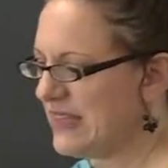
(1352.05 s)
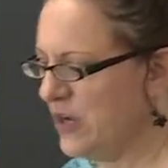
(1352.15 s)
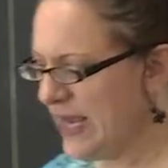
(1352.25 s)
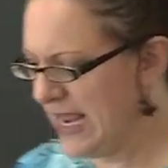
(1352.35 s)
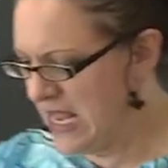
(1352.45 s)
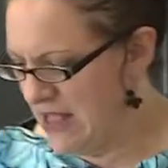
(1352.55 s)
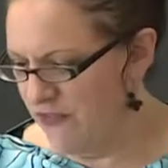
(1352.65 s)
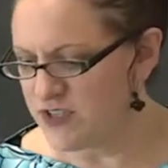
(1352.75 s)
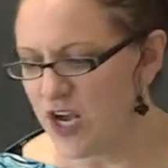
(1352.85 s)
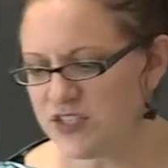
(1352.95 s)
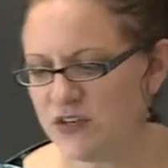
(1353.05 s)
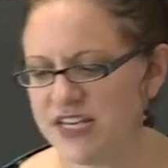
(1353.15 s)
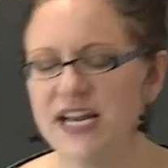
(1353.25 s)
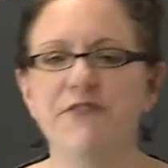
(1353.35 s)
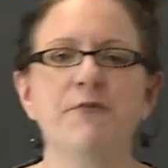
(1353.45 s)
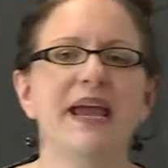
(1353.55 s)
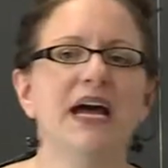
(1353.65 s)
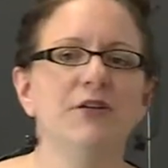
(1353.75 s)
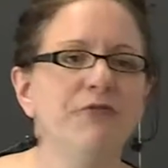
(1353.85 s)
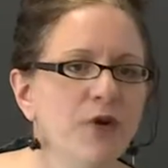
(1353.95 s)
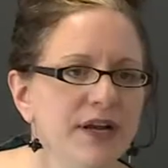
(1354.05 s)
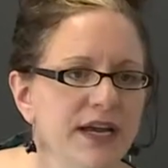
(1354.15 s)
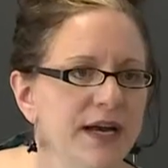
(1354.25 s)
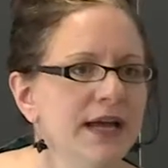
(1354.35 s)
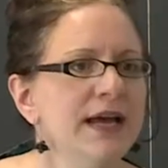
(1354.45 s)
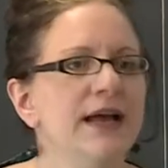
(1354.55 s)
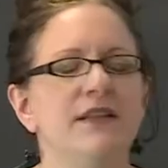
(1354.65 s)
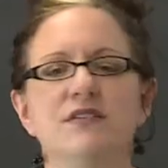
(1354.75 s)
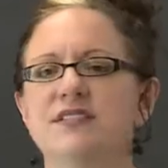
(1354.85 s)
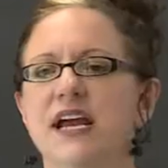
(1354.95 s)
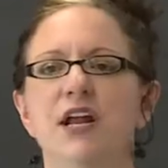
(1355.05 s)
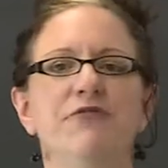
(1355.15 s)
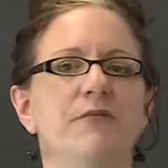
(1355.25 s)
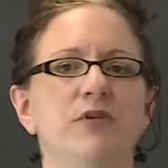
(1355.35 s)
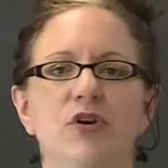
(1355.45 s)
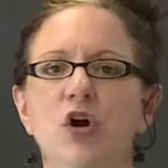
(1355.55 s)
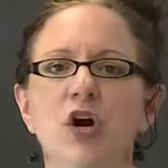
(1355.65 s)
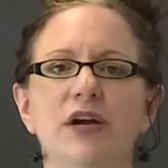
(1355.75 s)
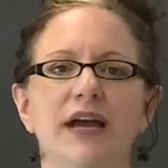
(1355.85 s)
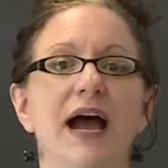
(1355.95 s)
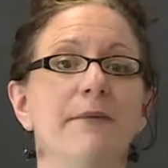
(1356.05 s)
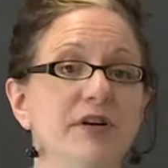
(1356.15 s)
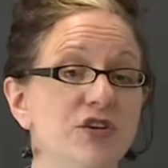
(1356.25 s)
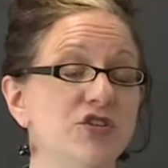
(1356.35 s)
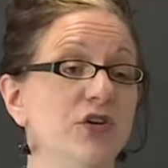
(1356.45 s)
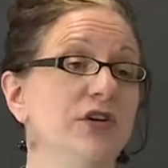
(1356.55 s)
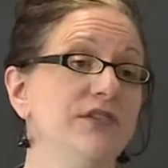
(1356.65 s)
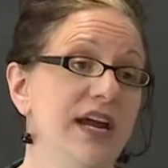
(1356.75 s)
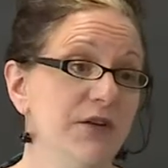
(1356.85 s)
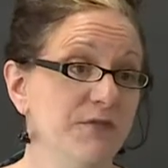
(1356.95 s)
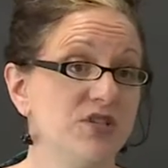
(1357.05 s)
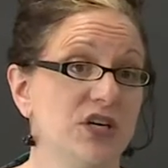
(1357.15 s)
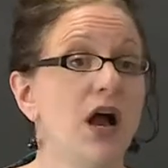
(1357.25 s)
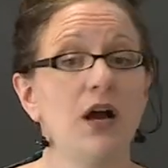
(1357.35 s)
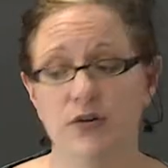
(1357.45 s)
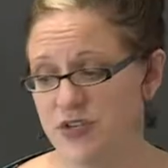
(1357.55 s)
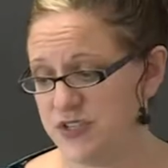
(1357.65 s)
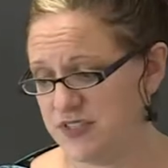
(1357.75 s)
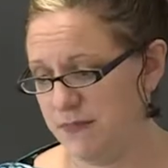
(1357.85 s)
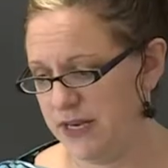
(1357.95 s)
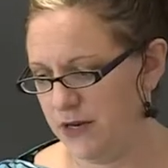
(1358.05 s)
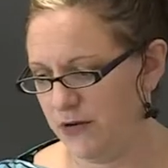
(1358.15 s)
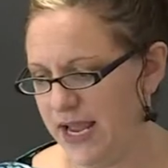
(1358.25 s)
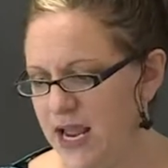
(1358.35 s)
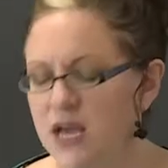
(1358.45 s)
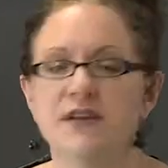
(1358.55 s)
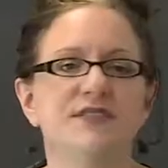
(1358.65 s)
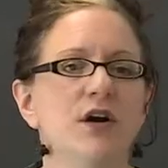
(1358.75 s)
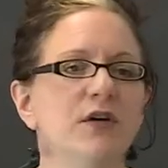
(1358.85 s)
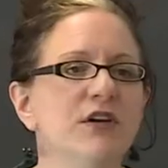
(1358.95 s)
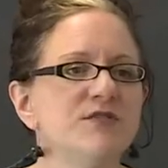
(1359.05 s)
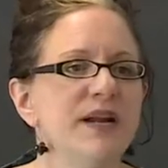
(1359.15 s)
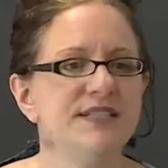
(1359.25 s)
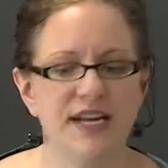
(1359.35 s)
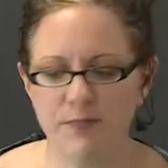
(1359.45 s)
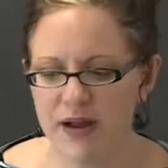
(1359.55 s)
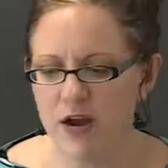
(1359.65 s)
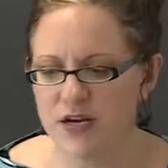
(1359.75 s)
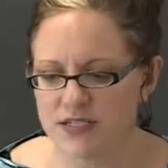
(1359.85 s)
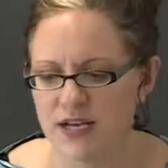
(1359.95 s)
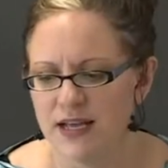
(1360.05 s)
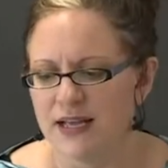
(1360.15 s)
Okay? There's also data from California, there's data from New York. I'm going to show you data from Chicago in just a minute, okay? So, here's what I say to parents.